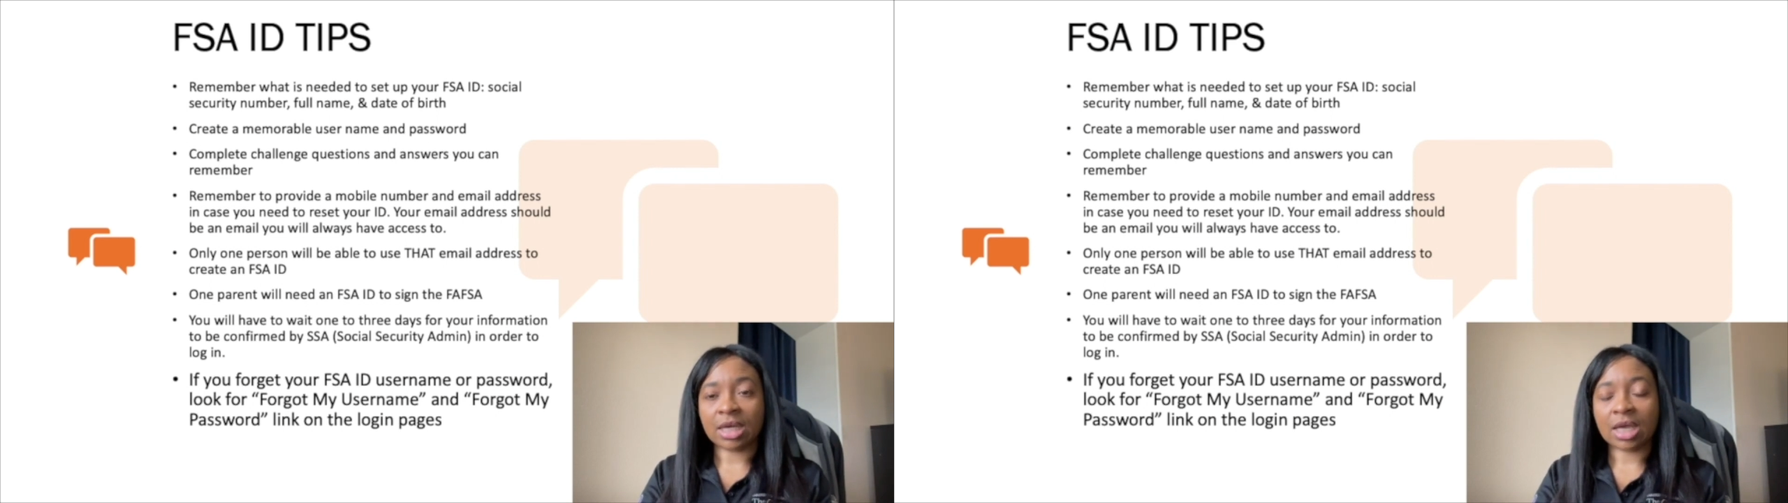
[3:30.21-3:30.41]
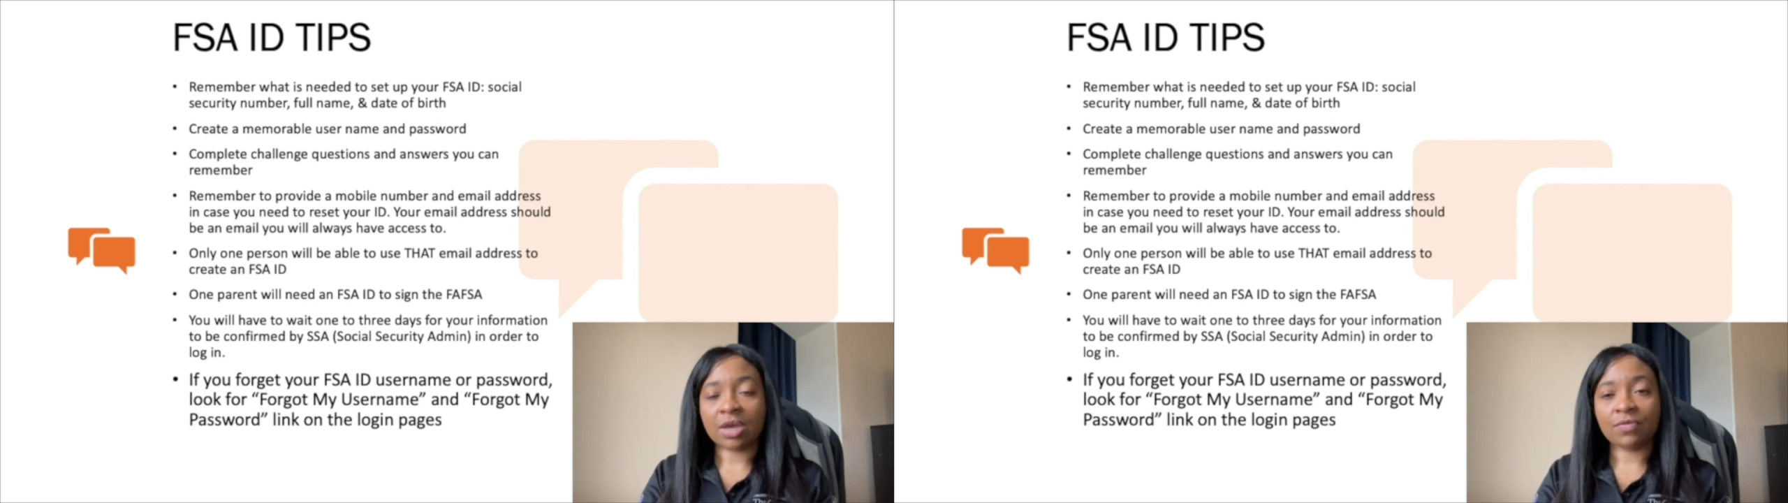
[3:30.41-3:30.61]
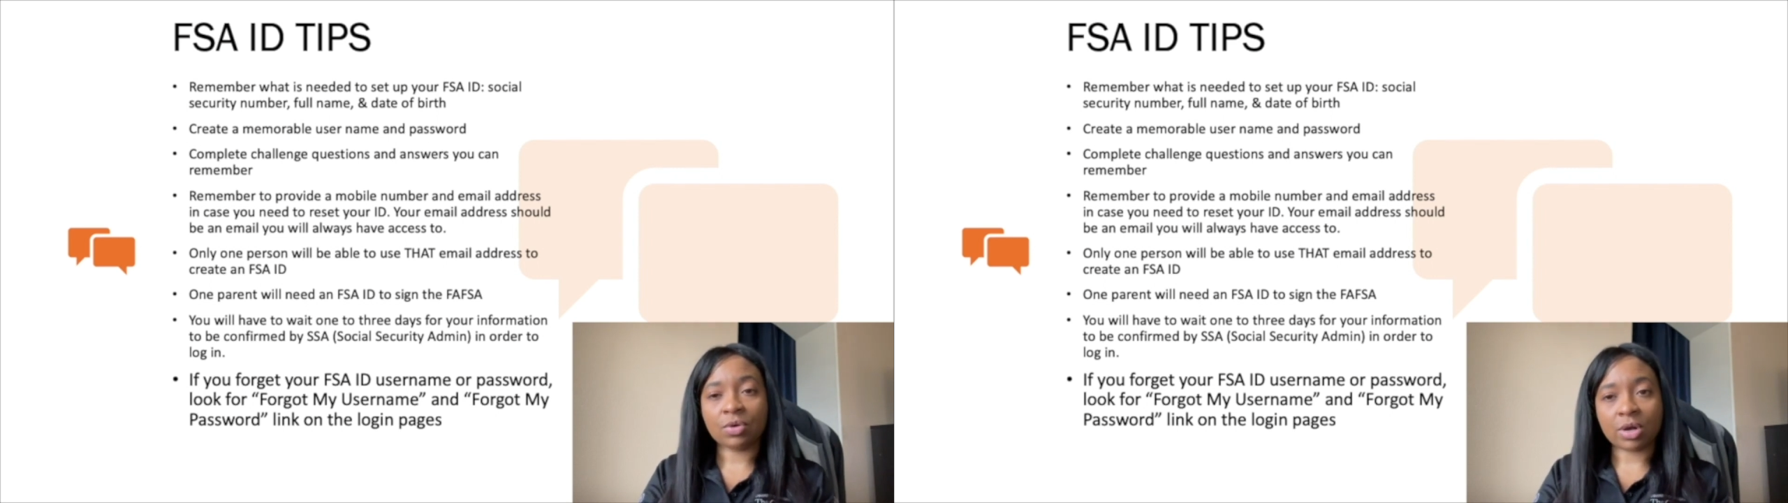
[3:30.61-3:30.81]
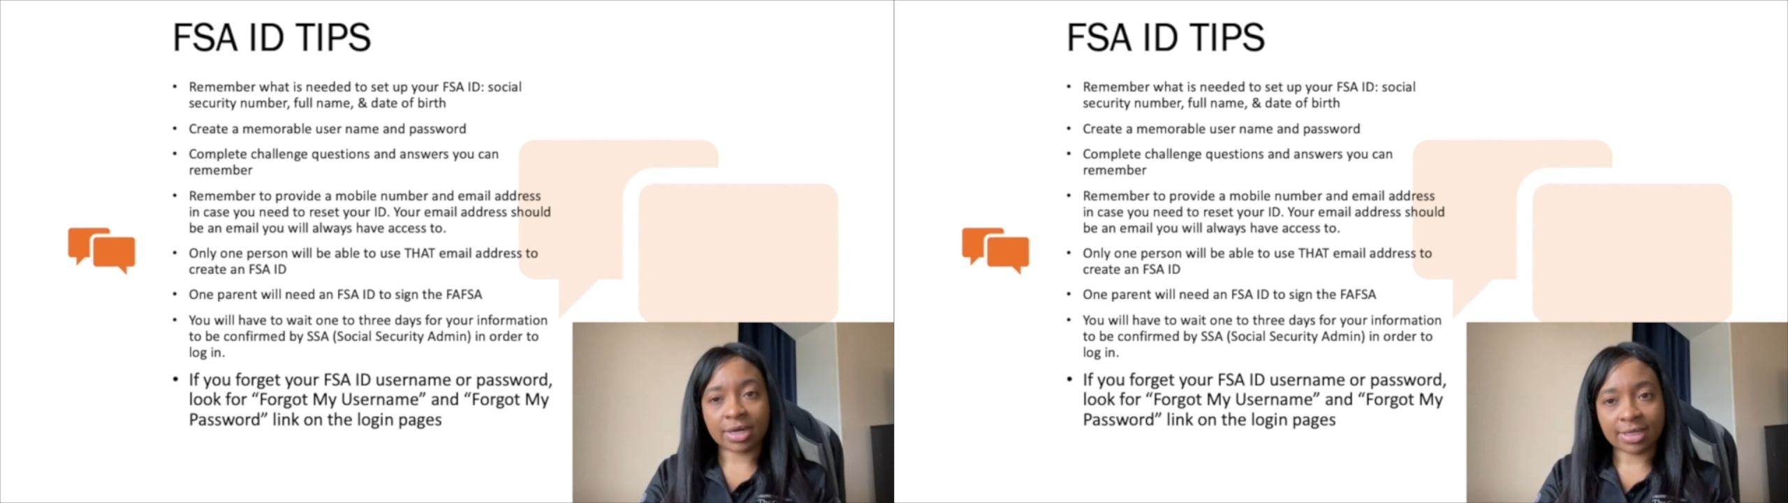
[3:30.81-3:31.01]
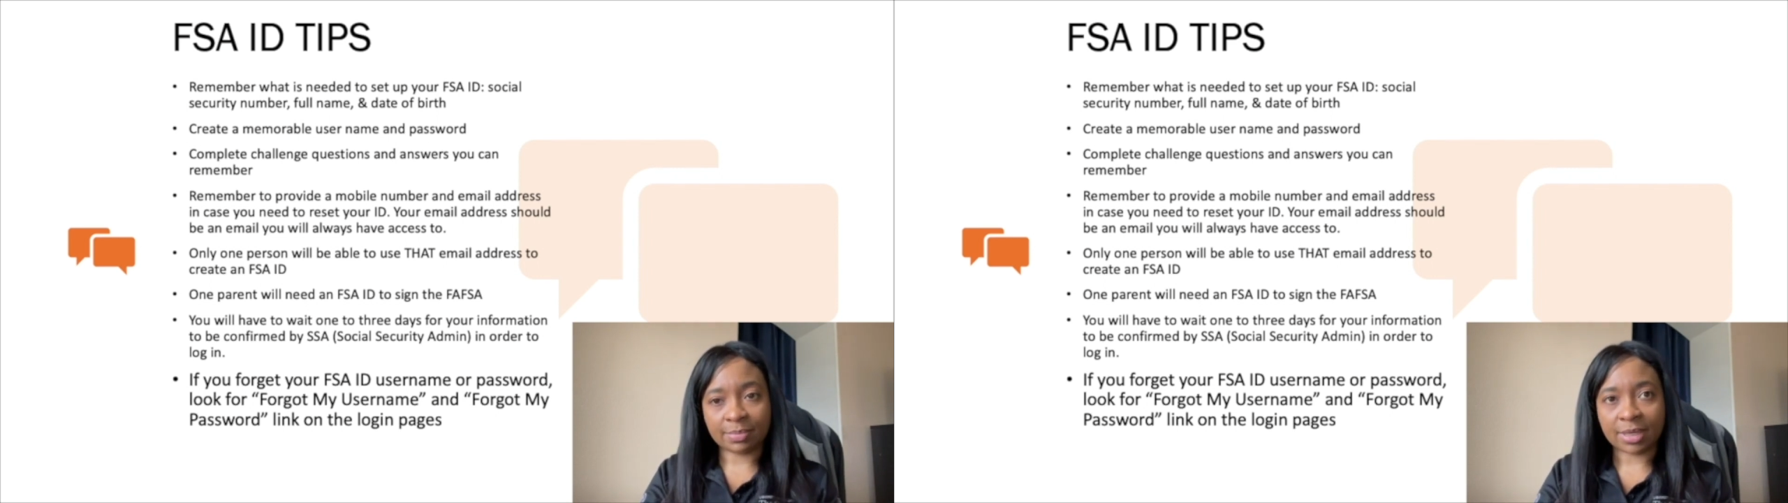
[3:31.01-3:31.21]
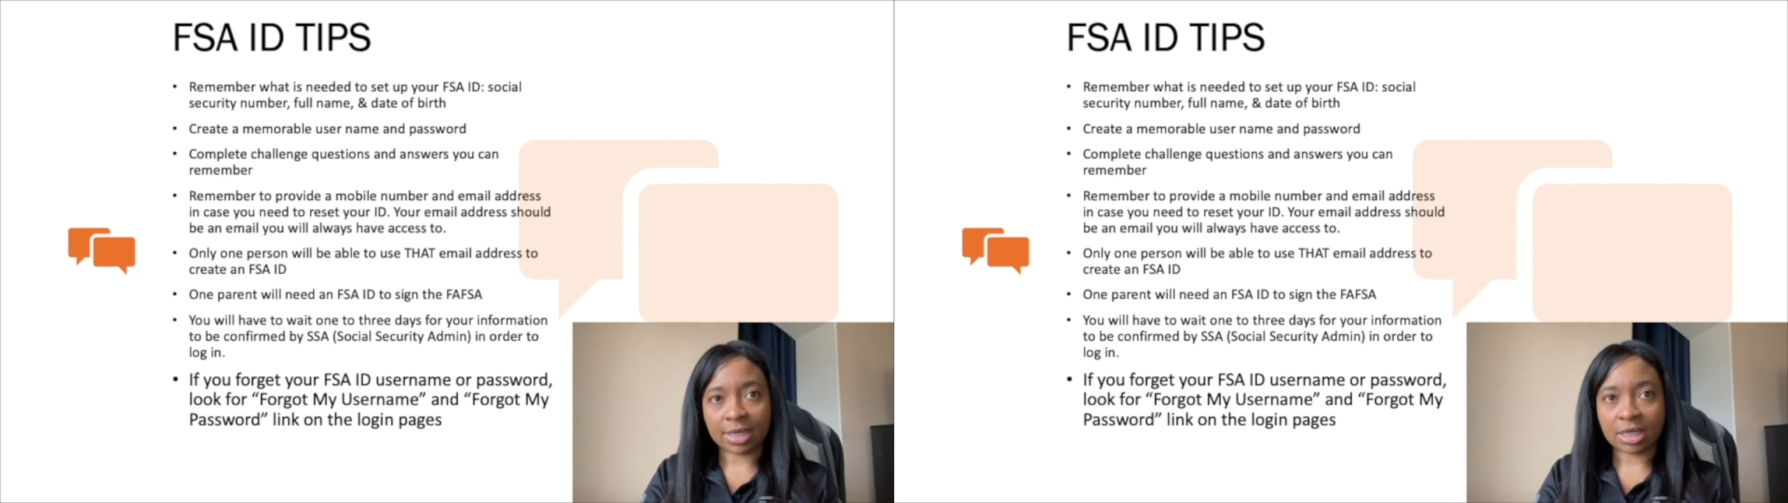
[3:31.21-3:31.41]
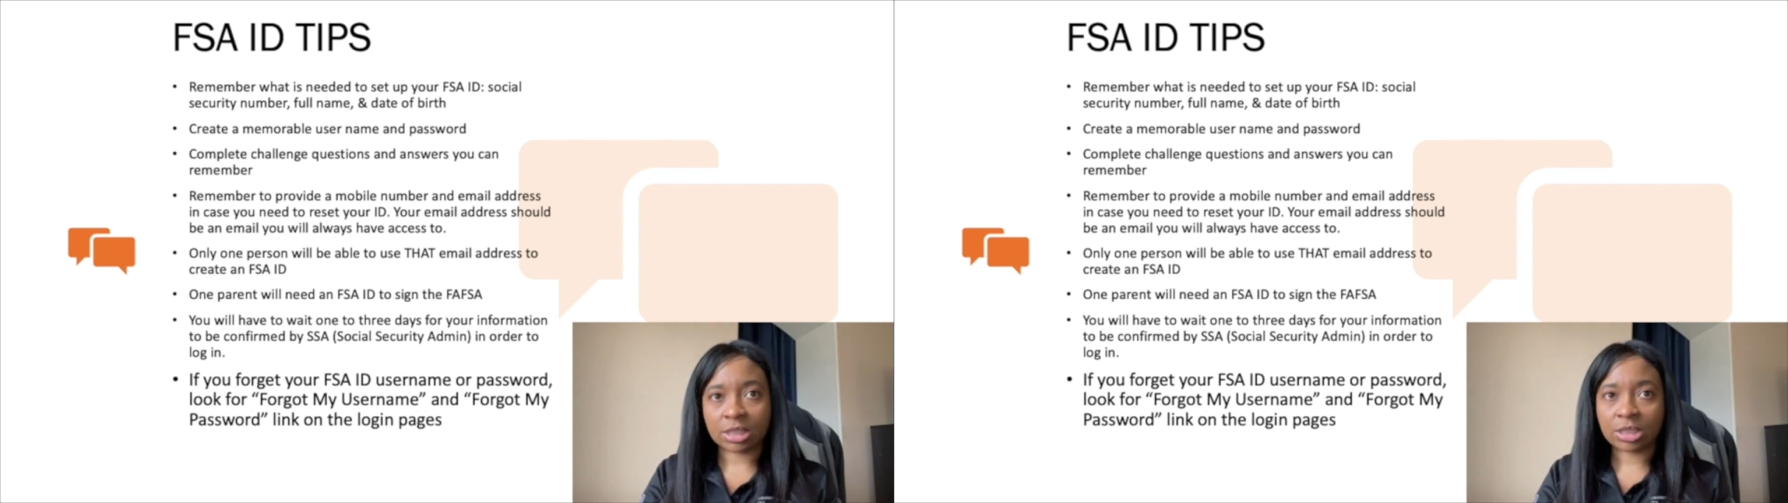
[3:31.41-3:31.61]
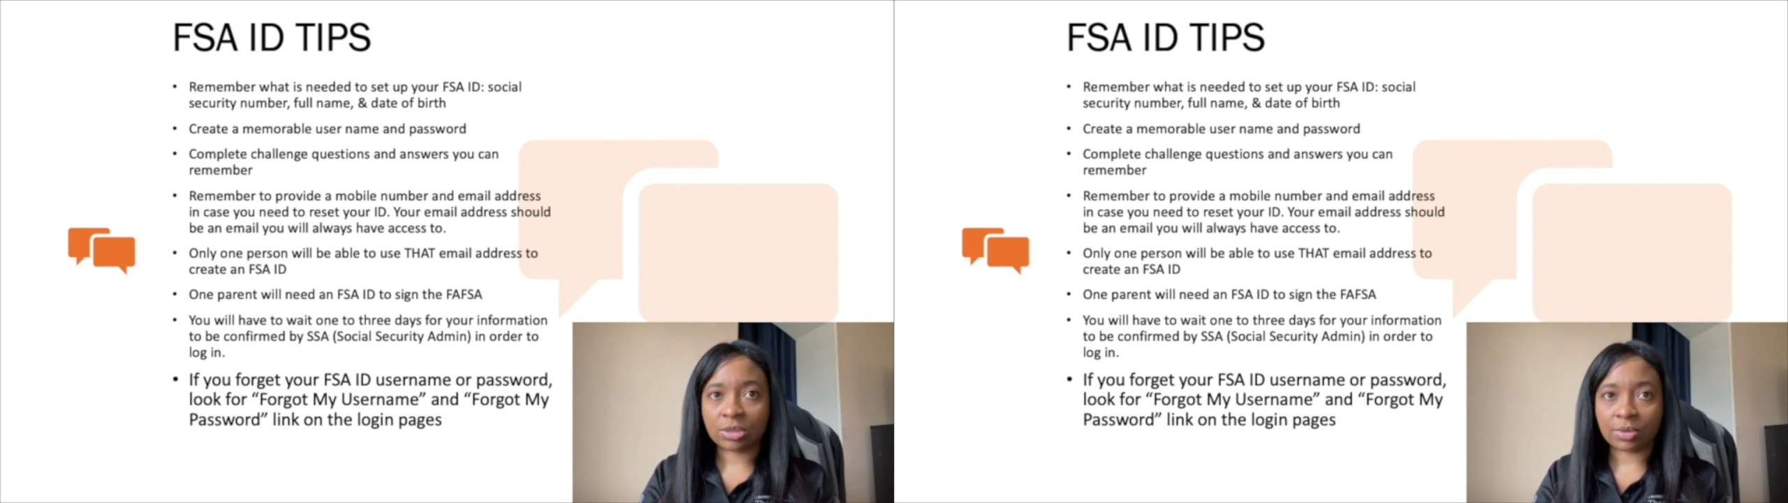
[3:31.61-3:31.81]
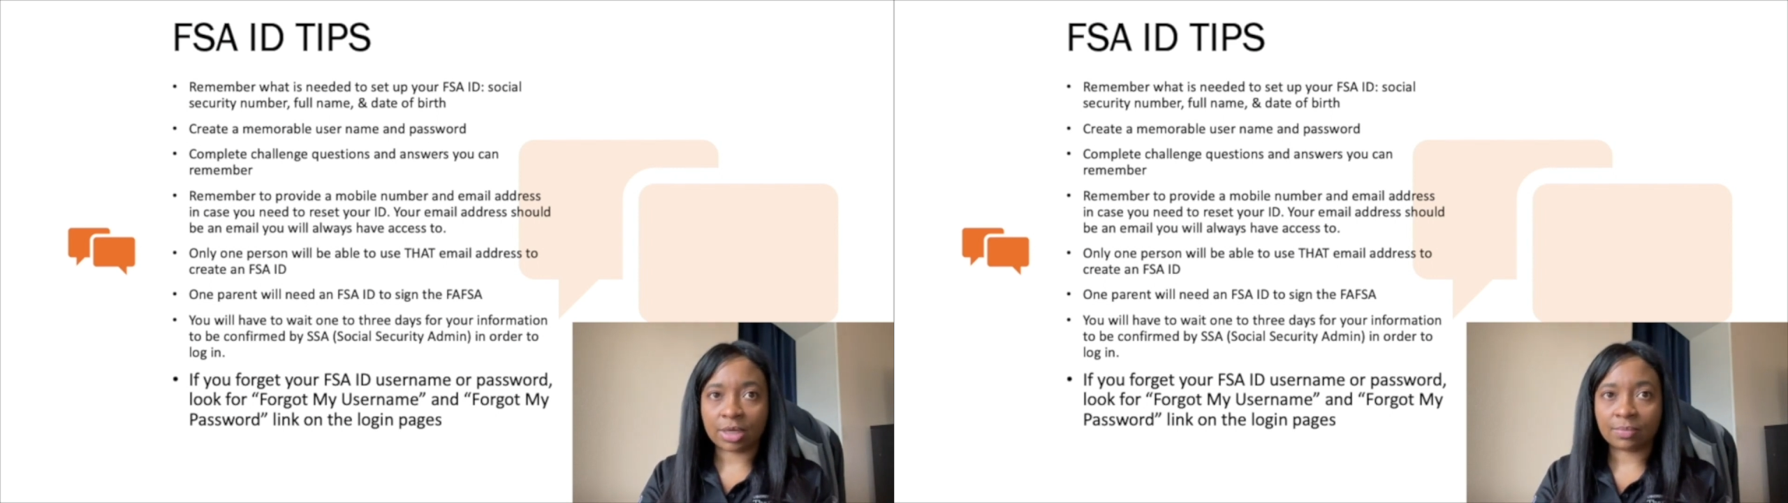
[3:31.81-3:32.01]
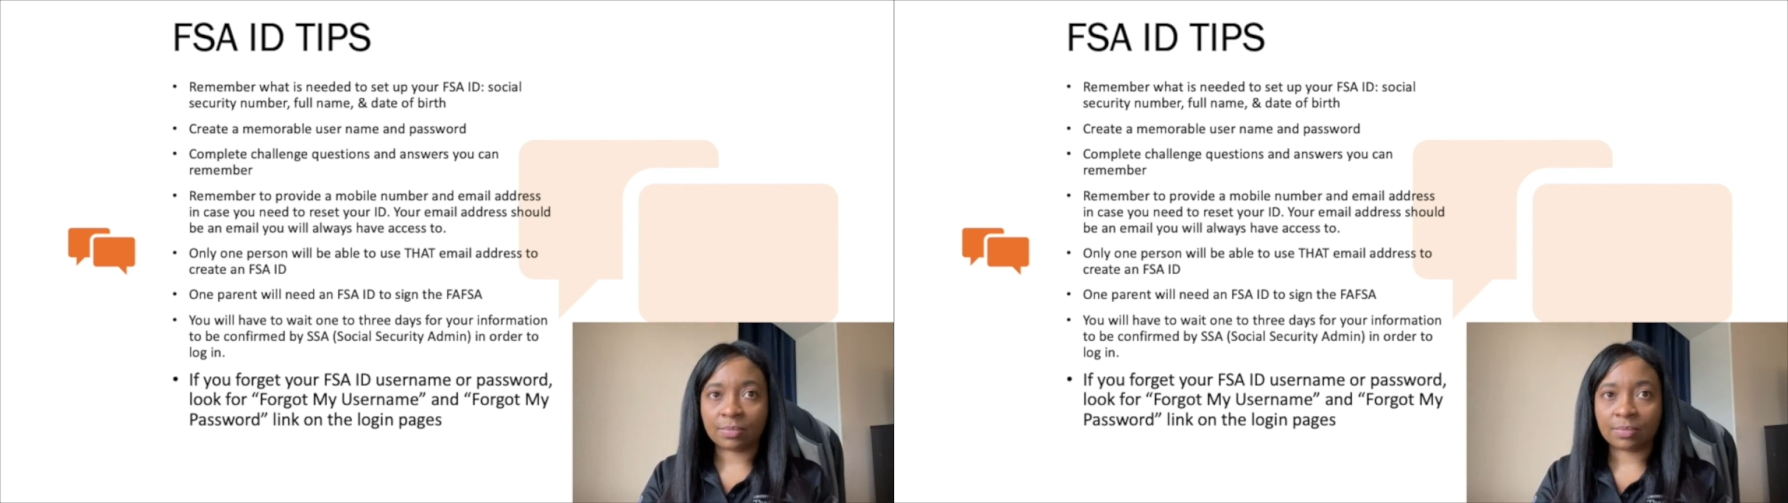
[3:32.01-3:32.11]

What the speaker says: if you are a dependent student.